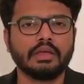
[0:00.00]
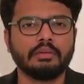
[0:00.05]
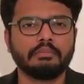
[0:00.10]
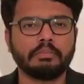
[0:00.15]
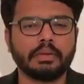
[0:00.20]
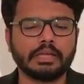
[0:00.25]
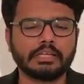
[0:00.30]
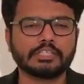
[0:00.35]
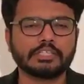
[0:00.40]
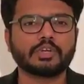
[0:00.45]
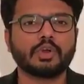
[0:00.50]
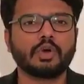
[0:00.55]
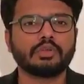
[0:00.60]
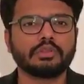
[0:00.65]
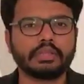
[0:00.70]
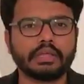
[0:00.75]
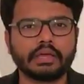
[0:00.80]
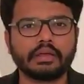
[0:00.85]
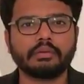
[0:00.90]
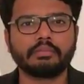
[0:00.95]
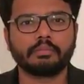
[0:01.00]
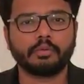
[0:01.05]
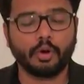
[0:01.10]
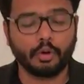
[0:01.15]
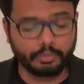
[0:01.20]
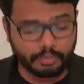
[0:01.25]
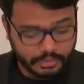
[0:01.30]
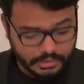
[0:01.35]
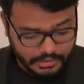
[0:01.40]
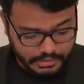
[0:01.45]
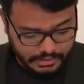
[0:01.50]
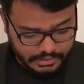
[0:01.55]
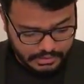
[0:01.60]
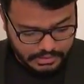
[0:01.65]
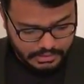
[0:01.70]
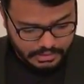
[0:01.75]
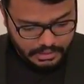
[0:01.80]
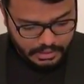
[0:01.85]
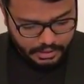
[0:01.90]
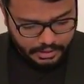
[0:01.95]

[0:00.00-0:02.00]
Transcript: based on their properties